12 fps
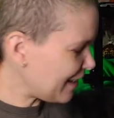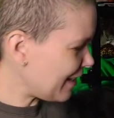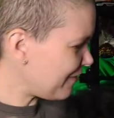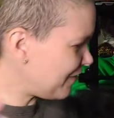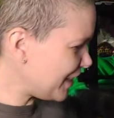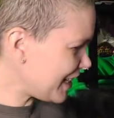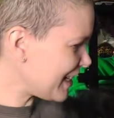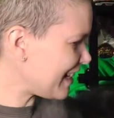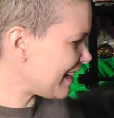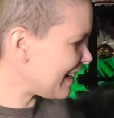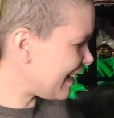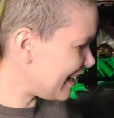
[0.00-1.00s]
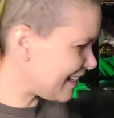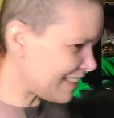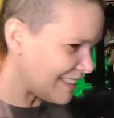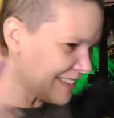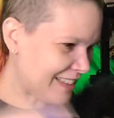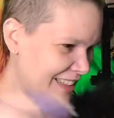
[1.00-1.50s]
vegan, it
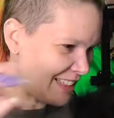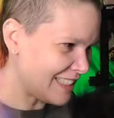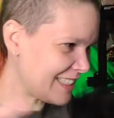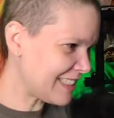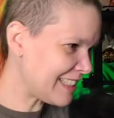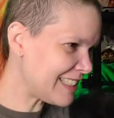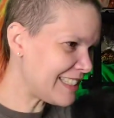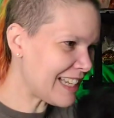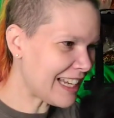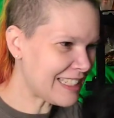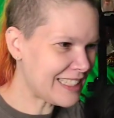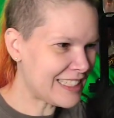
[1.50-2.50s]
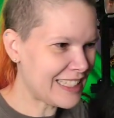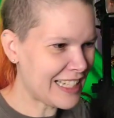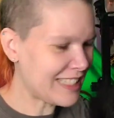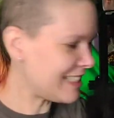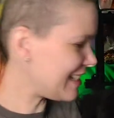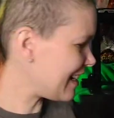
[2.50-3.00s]
is not
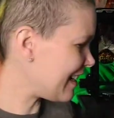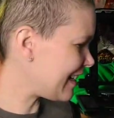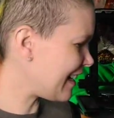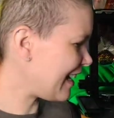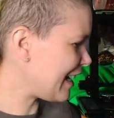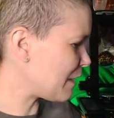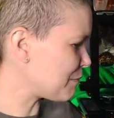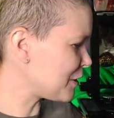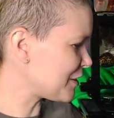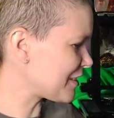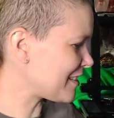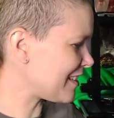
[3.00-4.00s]
tested on animals,